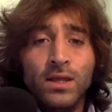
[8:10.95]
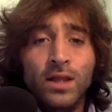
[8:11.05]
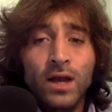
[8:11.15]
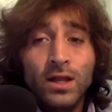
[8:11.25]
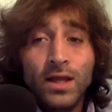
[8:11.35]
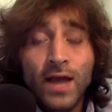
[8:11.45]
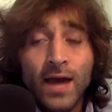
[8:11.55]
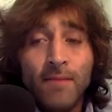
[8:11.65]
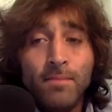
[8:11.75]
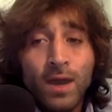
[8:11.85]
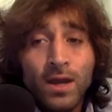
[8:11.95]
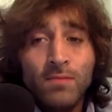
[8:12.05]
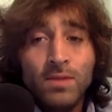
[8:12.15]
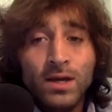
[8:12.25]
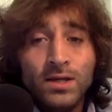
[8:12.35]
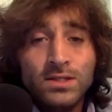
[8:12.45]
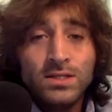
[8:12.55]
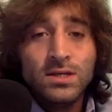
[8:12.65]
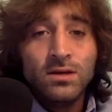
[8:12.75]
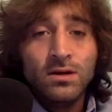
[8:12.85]
luckily had money because
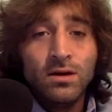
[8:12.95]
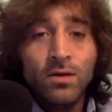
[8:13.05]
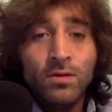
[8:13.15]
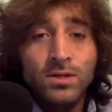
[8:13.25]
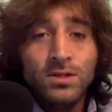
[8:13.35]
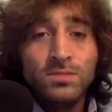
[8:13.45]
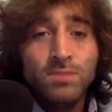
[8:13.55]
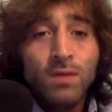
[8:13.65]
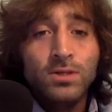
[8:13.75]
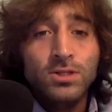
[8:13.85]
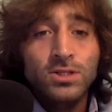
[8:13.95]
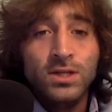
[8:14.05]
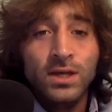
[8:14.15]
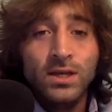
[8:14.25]
he owned his publishing.